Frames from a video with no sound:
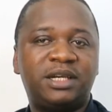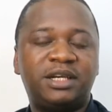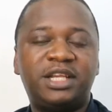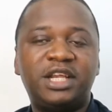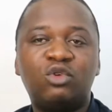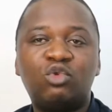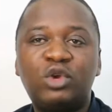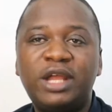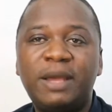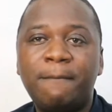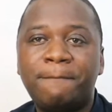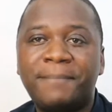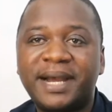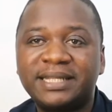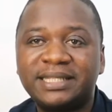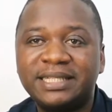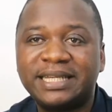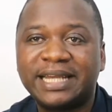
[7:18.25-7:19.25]
The ruling
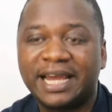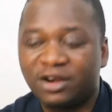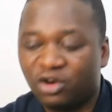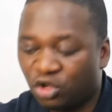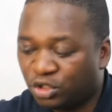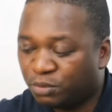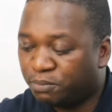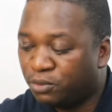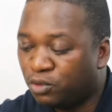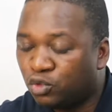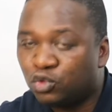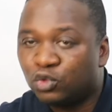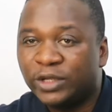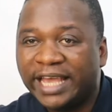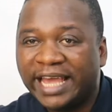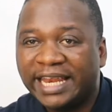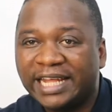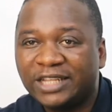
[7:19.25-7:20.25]
party cannot put
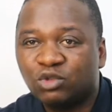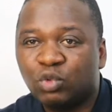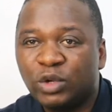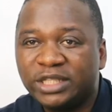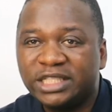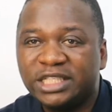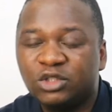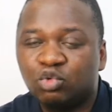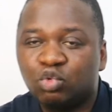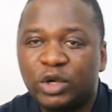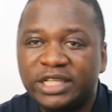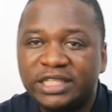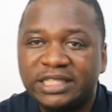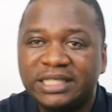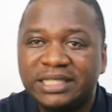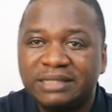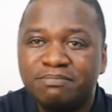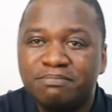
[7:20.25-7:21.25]
together 20
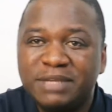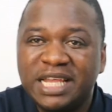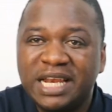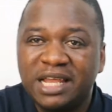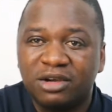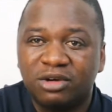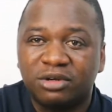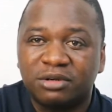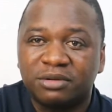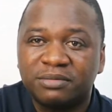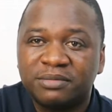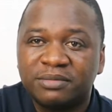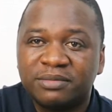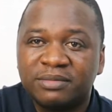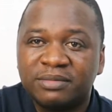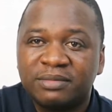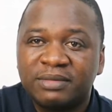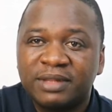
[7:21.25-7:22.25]
million
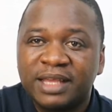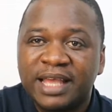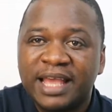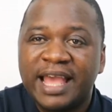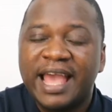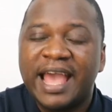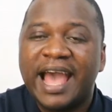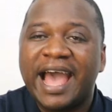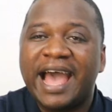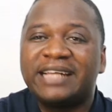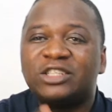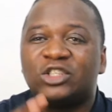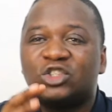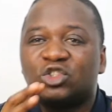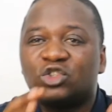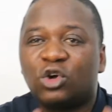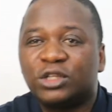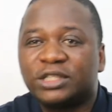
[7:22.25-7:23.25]
and
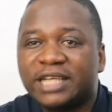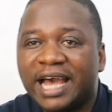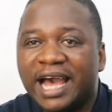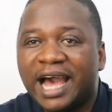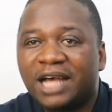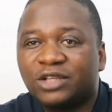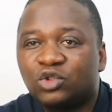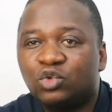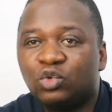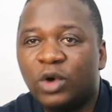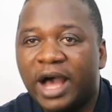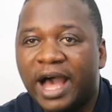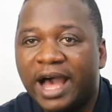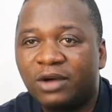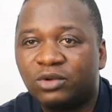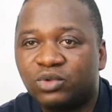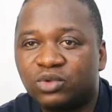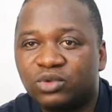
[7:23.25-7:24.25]
sort ASU
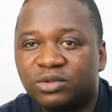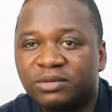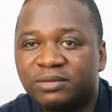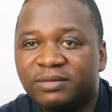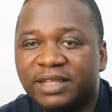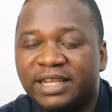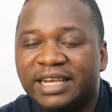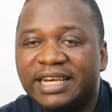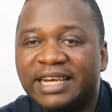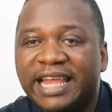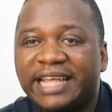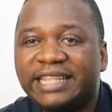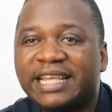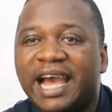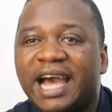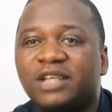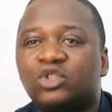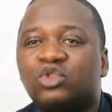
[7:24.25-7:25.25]
out.
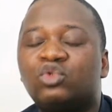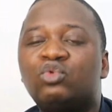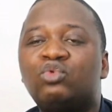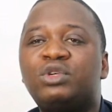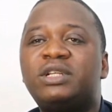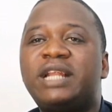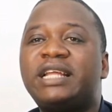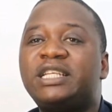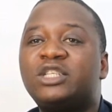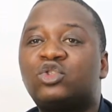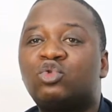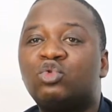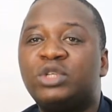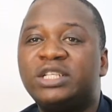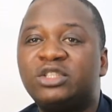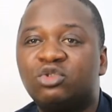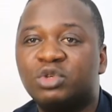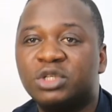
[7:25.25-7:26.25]
Let the
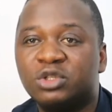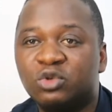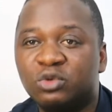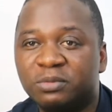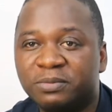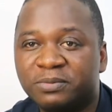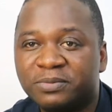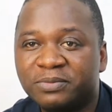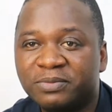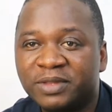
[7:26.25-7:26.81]
student resume.